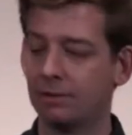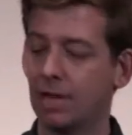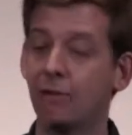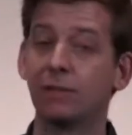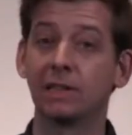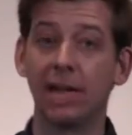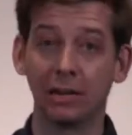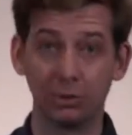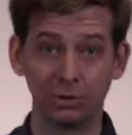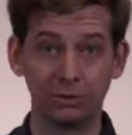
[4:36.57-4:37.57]
every
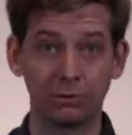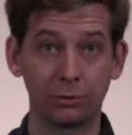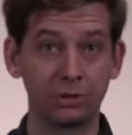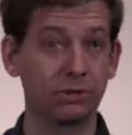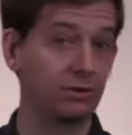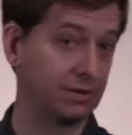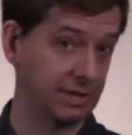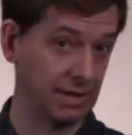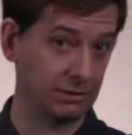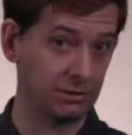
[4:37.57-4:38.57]
language for which there is an
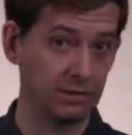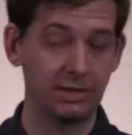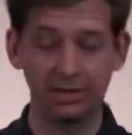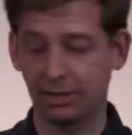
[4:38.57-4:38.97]
entry in the